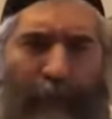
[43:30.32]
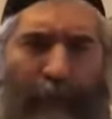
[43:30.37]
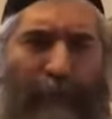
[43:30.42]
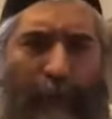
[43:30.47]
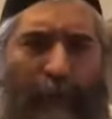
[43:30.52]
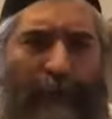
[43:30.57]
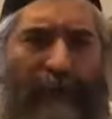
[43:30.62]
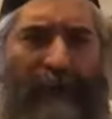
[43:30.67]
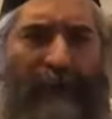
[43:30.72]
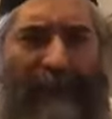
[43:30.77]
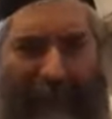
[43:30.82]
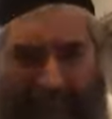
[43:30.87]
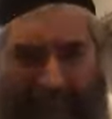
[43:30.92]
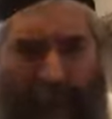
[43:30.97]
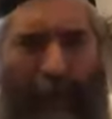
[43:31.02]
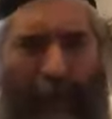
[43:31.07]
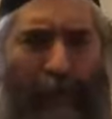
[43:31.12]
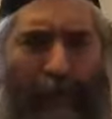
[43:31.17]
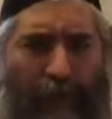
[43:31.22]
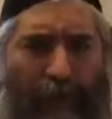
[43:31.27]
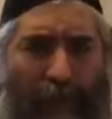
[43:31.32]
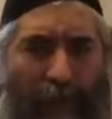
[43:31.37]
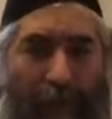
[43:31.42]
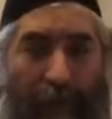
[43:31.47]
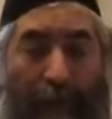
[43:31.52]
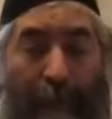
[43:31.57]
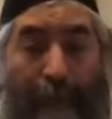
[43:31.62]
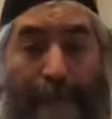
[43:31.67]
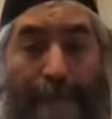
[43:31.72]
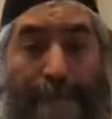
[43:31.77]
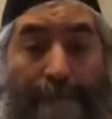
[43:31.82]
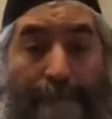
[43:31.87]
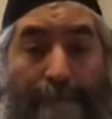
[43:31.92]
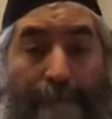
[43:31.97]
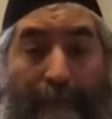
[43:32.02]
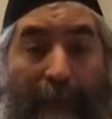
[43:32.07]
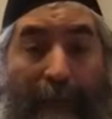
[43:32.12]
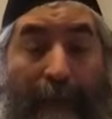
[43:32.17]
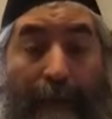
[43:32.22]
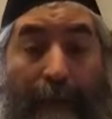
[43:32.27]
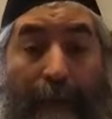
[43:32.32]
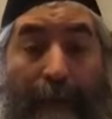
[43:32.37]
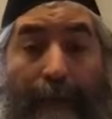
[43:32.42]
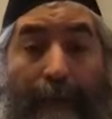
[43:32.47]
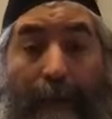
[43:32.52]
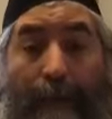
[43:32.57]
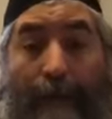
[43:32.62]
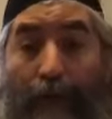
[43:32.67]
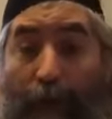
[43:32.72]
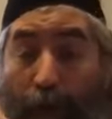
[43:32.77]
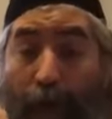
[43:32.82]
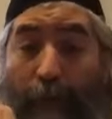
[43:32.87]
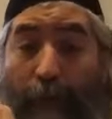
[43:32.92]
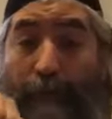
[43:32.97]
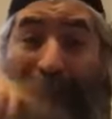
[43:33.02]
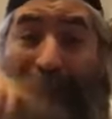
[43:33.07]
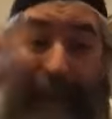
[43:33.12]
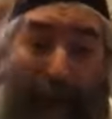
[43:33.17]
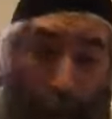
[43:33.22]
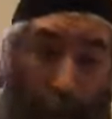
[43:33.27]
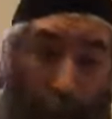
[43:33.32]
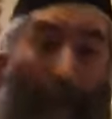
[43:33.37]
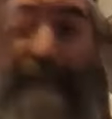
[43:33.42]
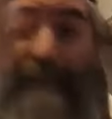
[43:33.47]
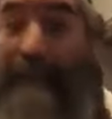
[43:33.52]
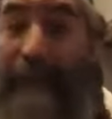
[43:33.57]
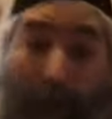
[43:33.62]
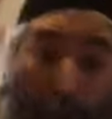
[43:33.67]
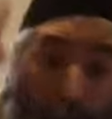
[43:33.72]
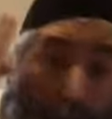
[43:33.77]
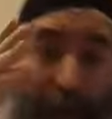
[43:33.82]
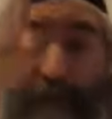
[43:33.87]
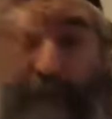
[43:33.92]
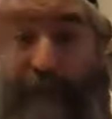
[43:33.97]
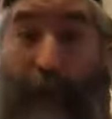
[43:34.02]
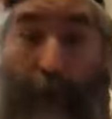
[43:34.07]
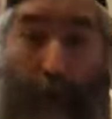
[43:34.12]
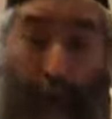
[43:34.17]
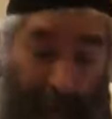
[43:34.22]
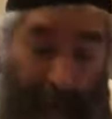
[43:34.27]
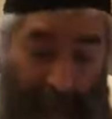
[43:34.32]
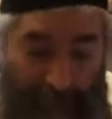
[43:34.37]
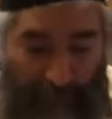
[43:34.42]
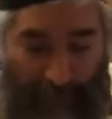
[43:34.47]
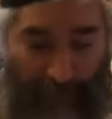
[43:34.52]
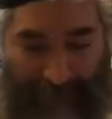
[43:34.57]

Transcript: of origin. He knows. So, but he always goes forward. So